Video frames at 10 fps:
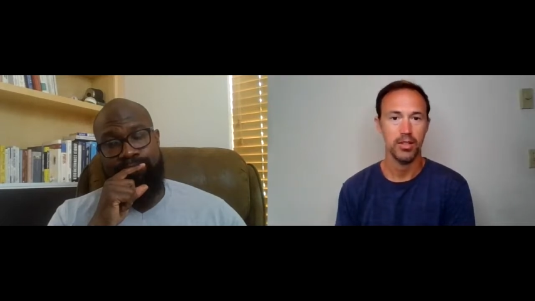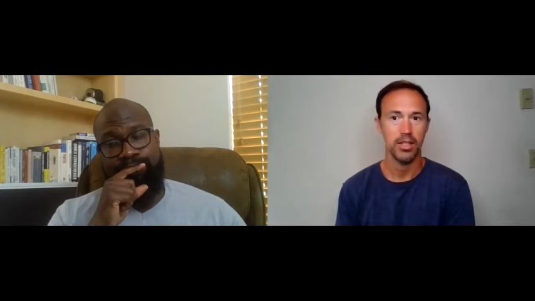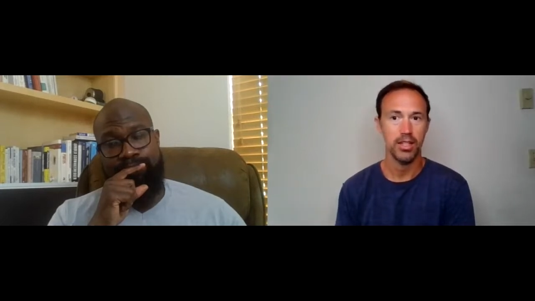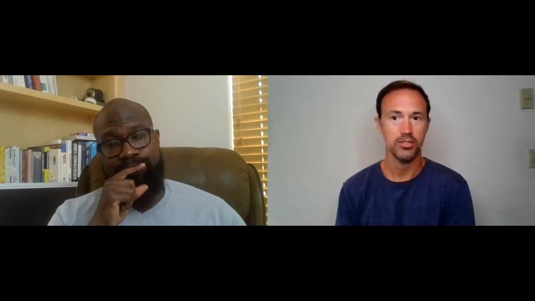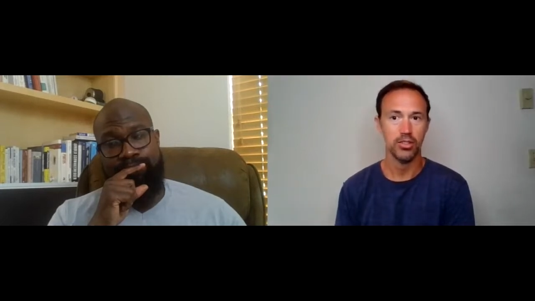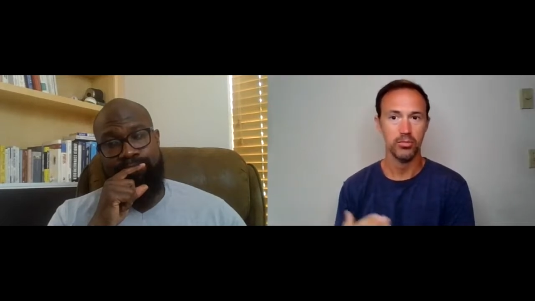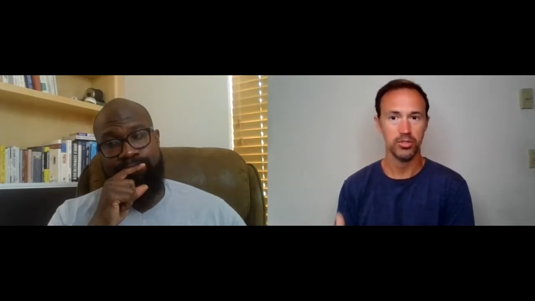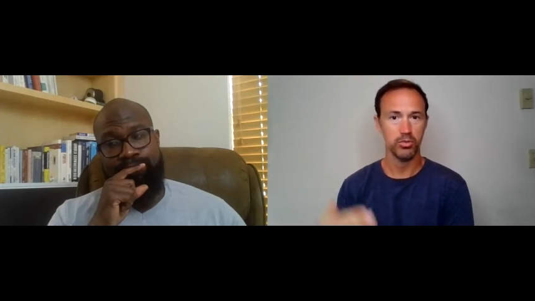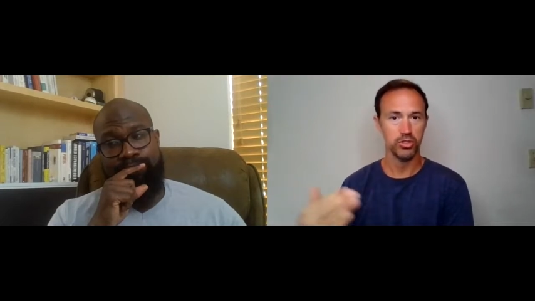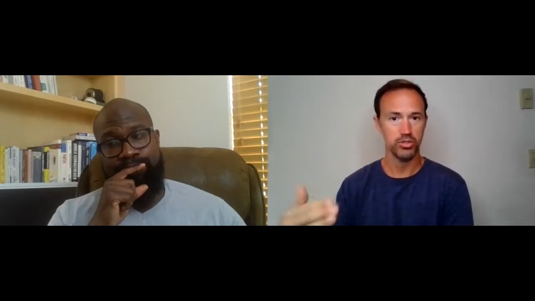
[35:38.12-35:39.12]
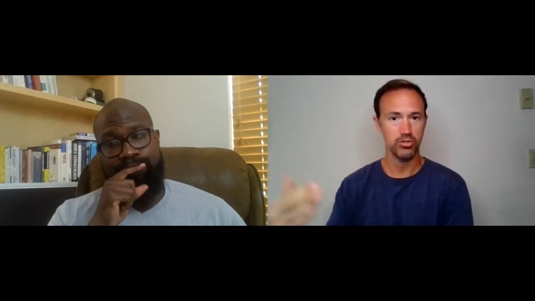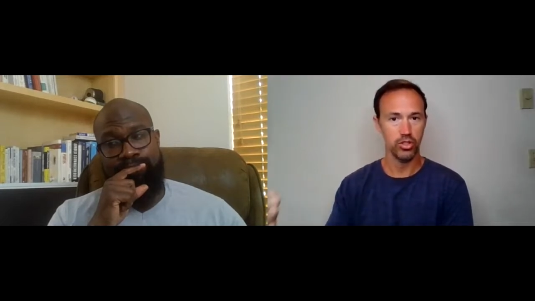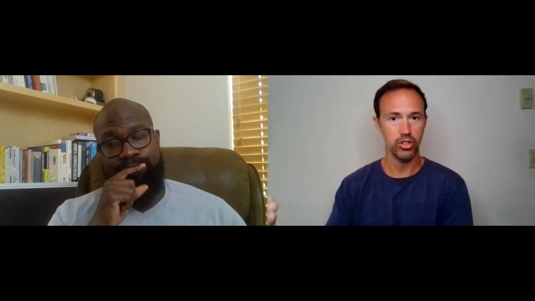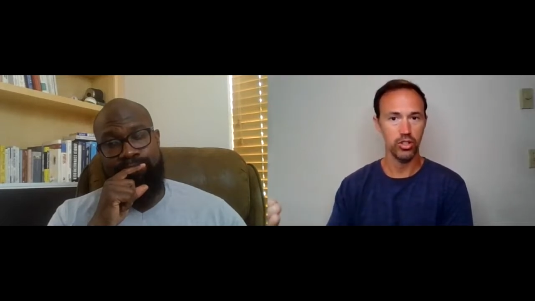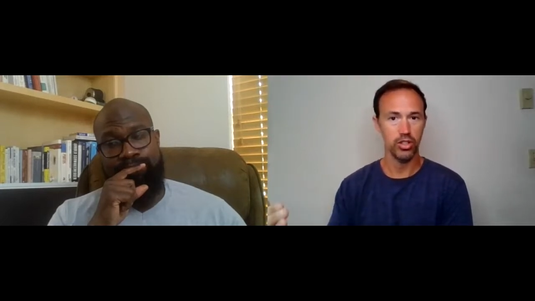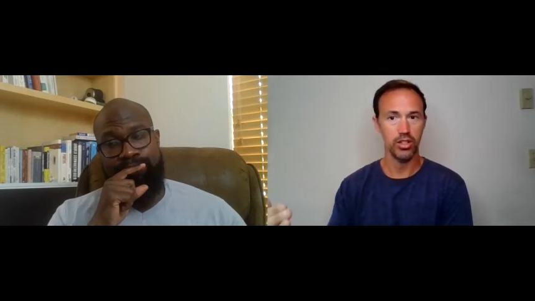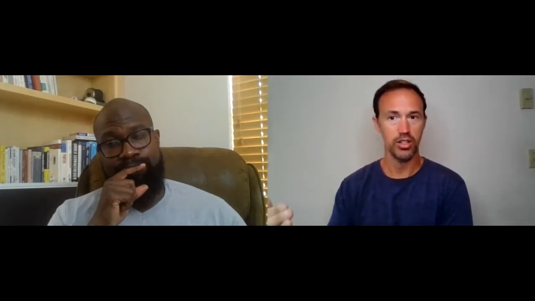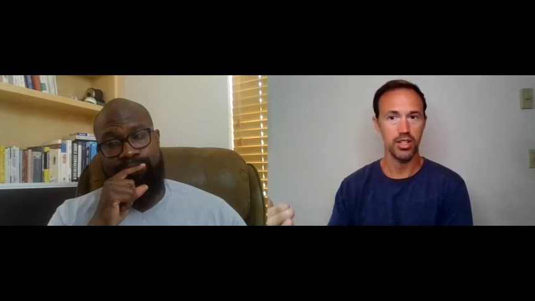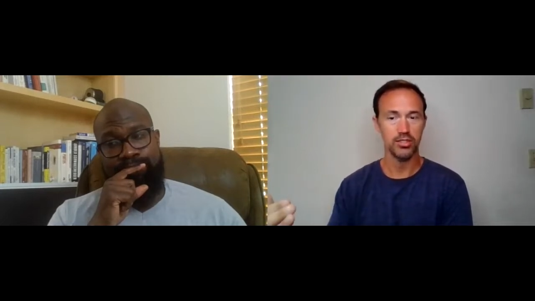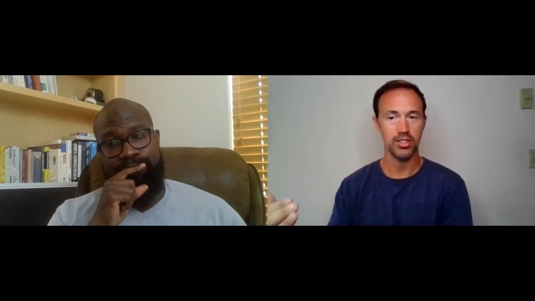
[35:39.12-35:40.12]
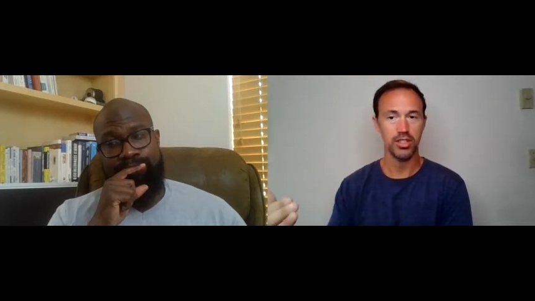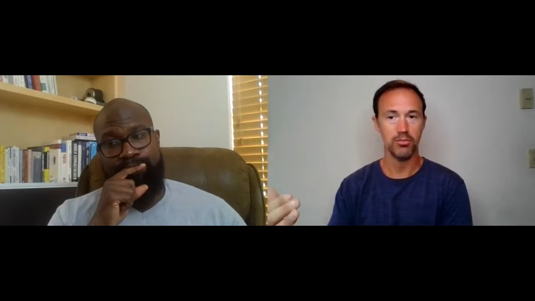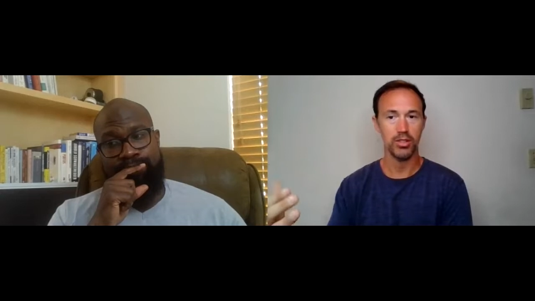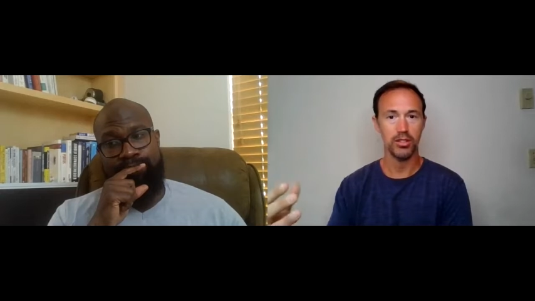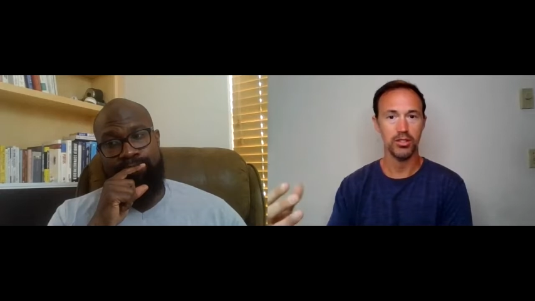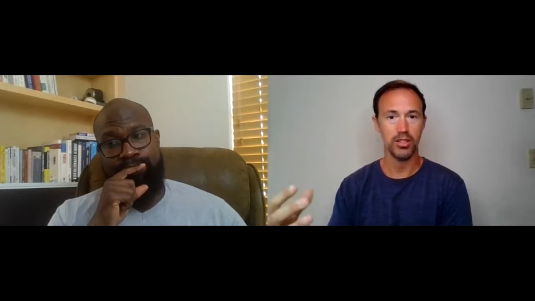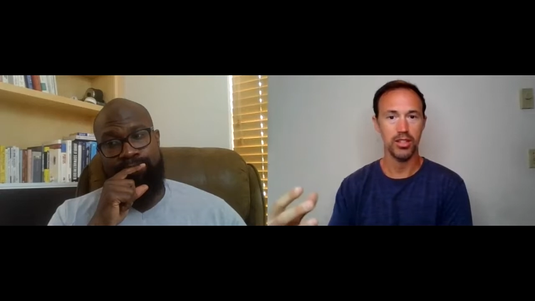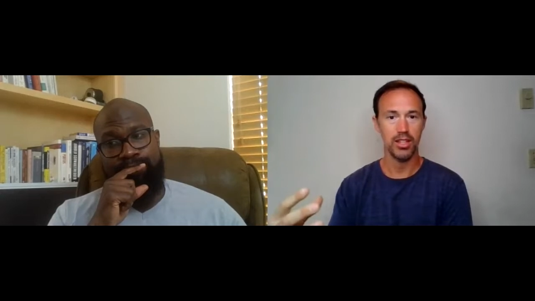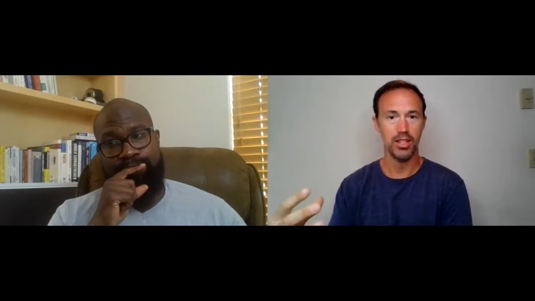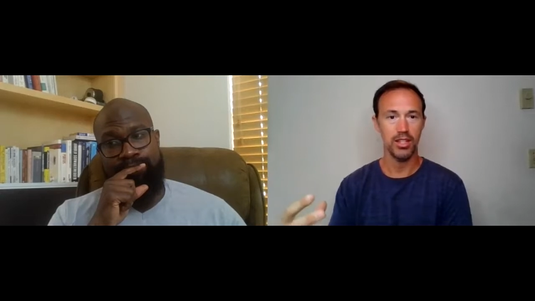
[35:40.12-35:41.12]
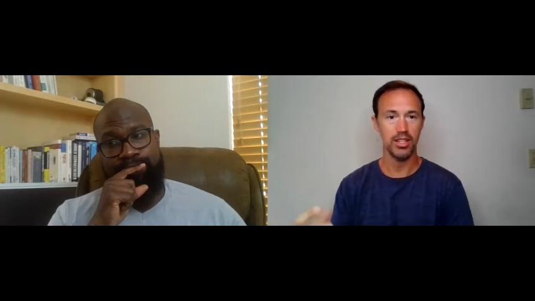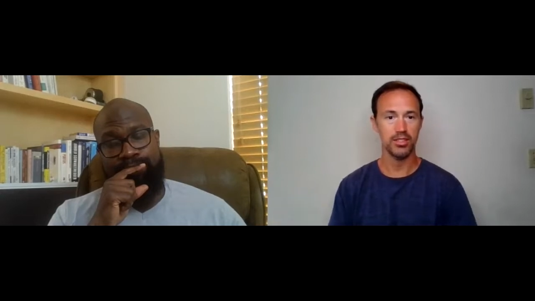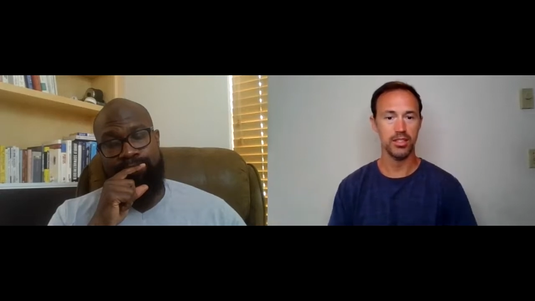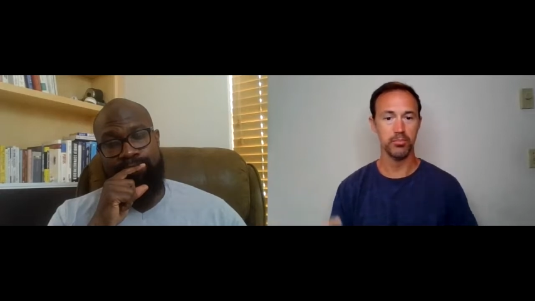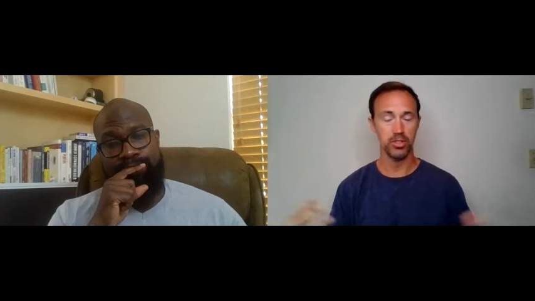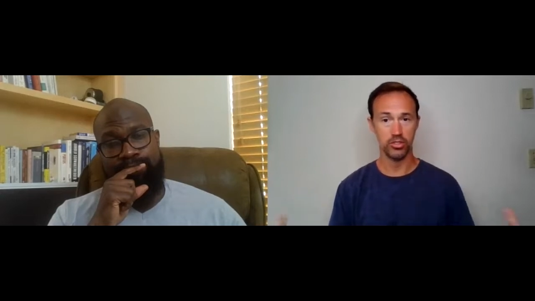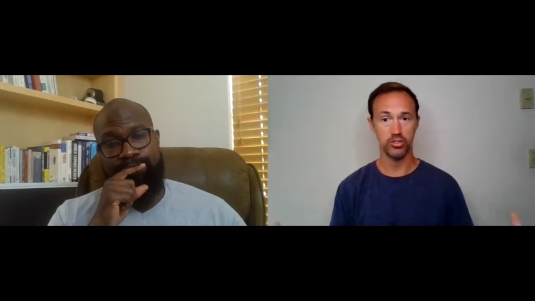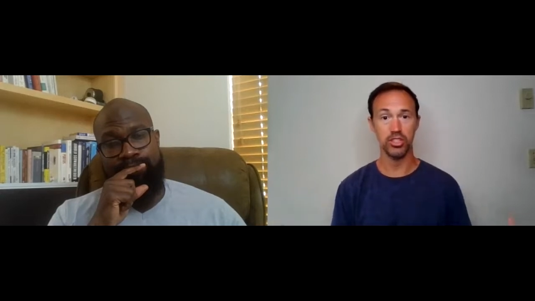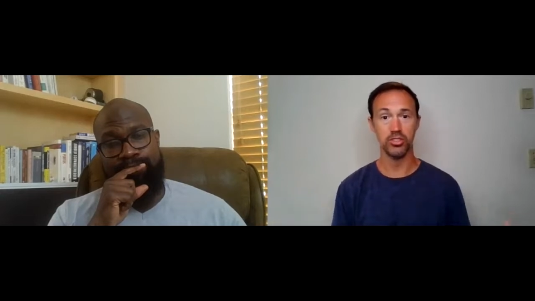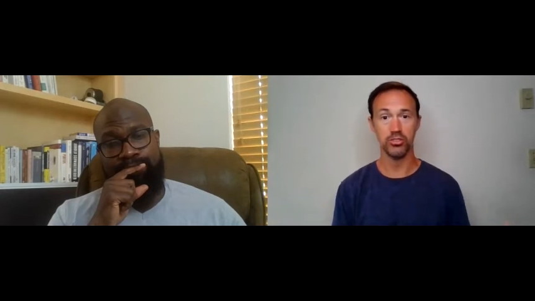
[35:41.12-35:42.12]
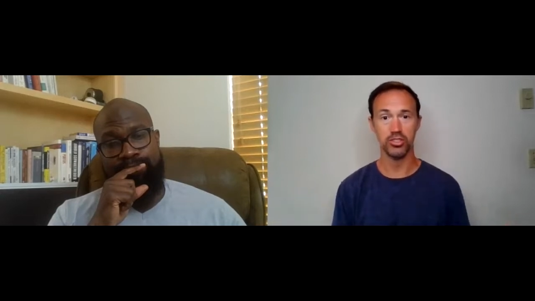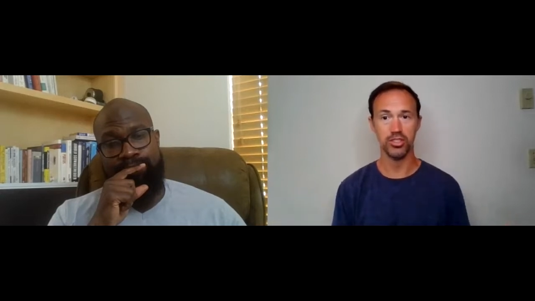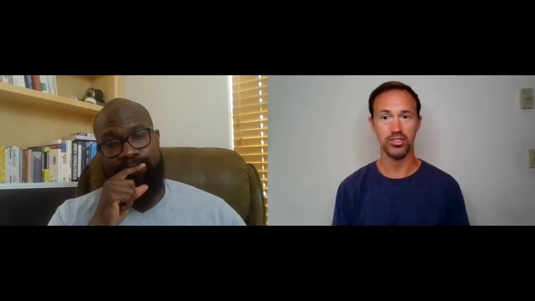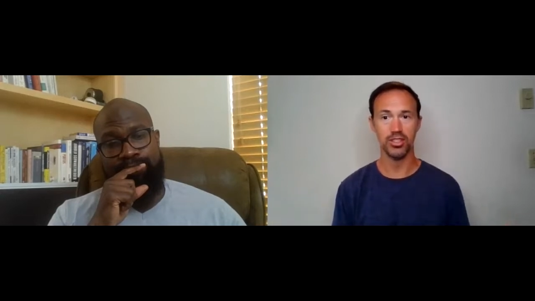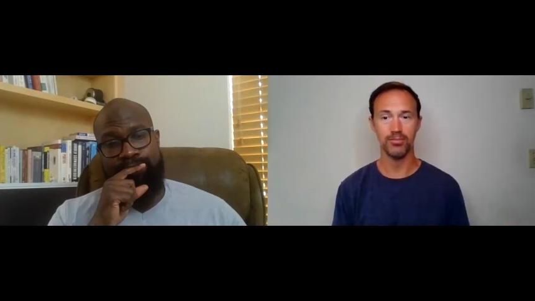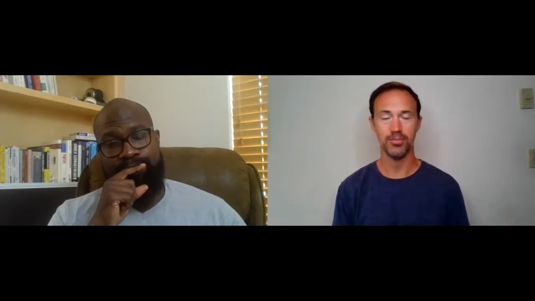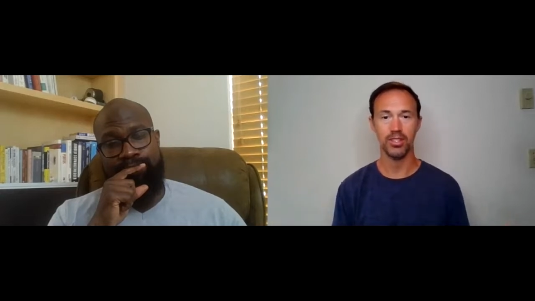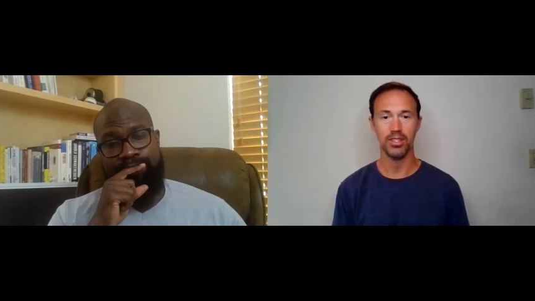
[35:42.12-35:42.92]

Speaker 1: it's almost what you learn and so then when it ends up in the judicial system